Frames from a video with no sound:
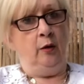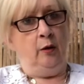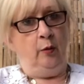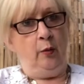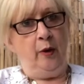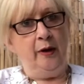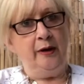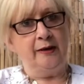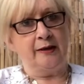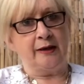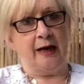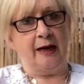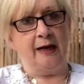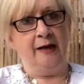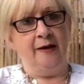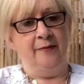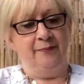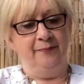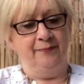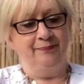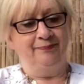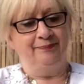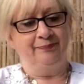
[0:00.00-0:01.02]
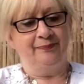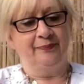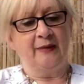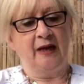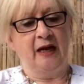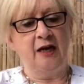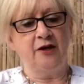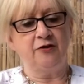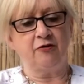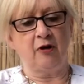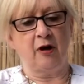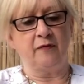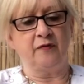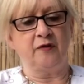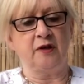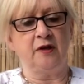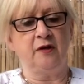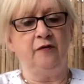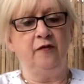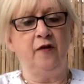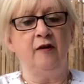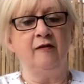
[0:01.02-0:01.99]
One day, he drove to
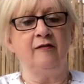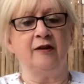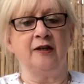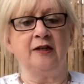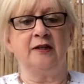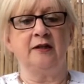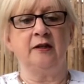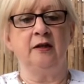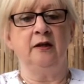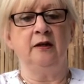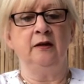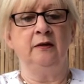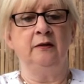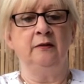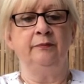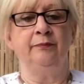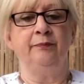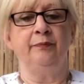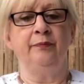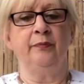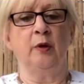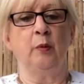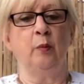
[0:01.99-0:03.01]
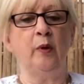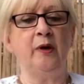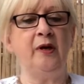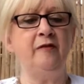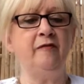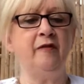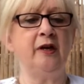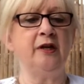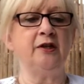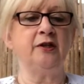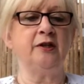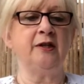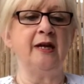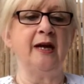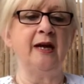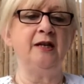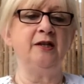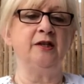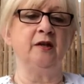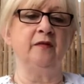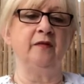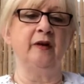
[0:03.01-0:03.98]
the forest, and when he reached the
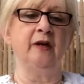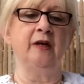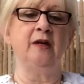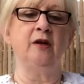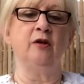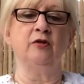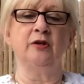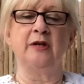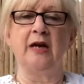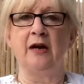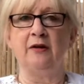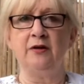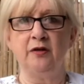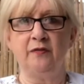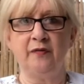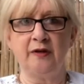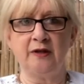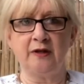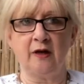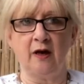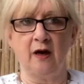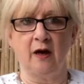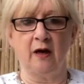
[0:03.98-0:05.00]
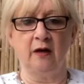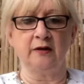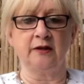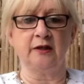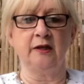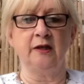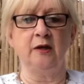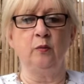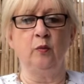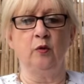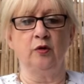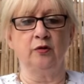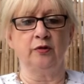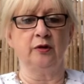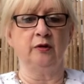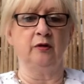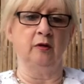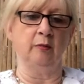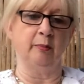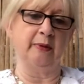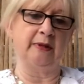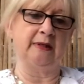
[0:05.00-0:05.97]
edge of it, he got out of his cart and he walked
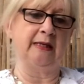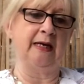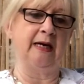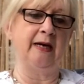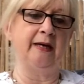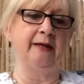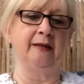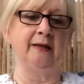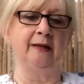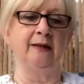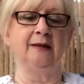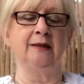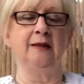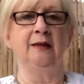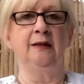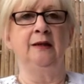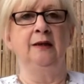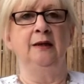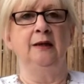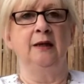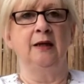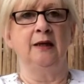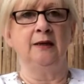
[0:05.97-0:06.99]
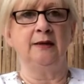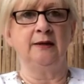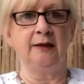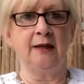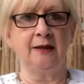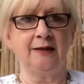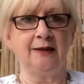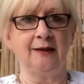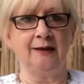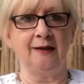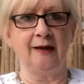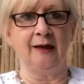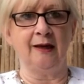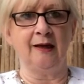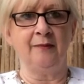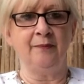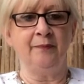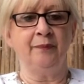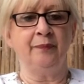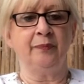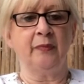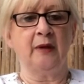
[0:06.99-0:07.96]
along beside it. And suddenly,
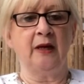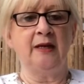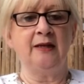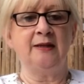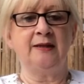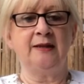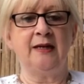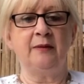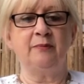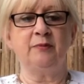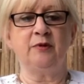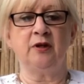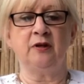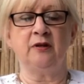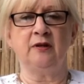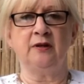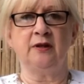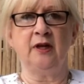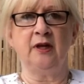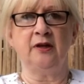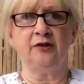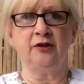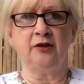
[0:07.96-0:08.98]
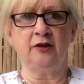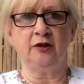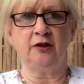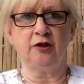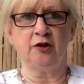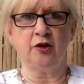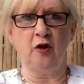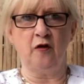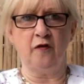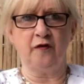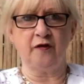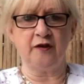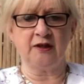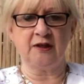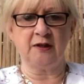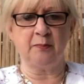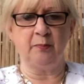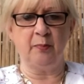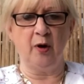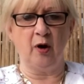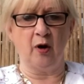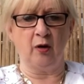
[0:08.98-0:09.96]
he stepped on such a soft
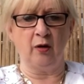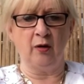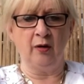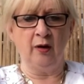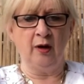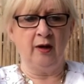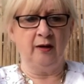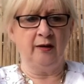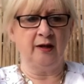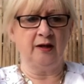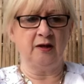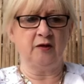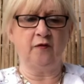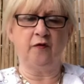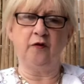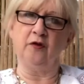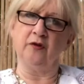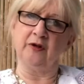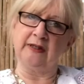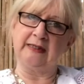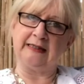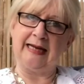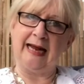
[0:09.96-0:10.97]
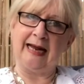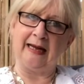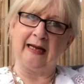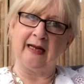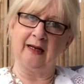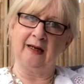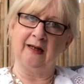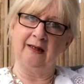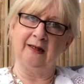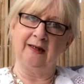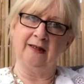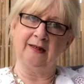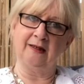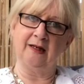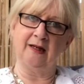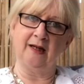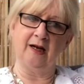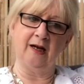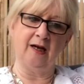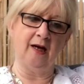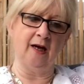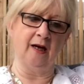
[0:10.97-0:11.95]
spot that his foot sank into
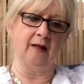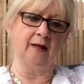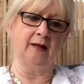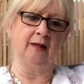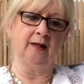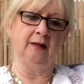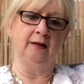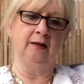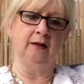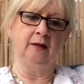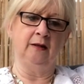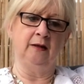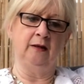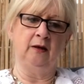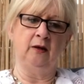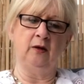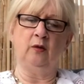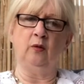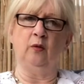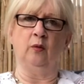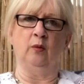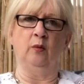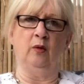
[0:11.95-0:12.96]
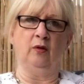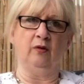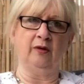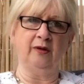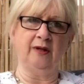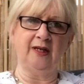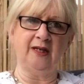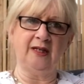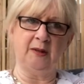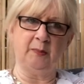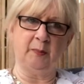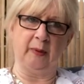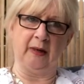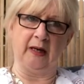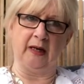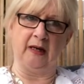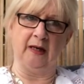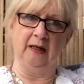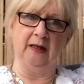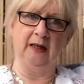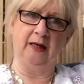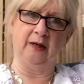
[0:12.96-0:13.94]
the earth. Oh, what could this be?
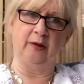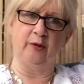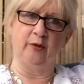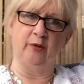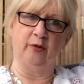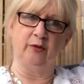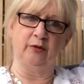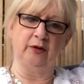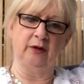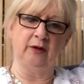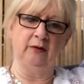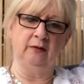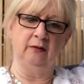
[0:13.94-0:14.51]
he thought.